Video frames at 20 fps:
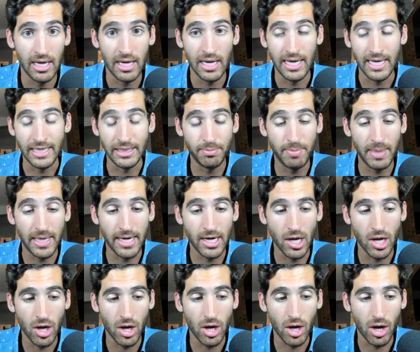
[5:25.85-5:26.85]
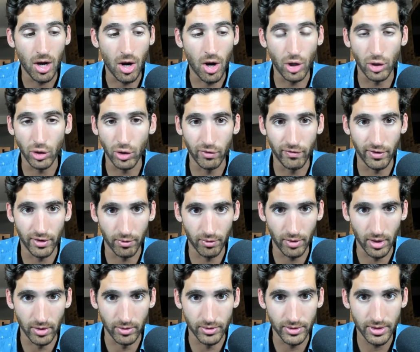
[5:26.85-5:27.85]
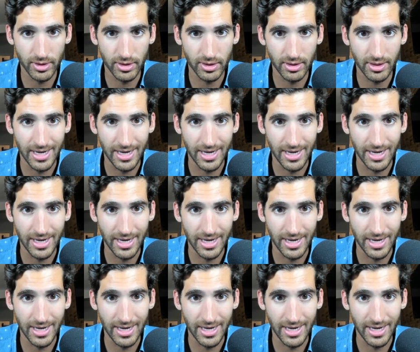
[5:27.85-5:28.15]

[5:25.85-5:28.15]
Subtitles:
He's been all over the roads.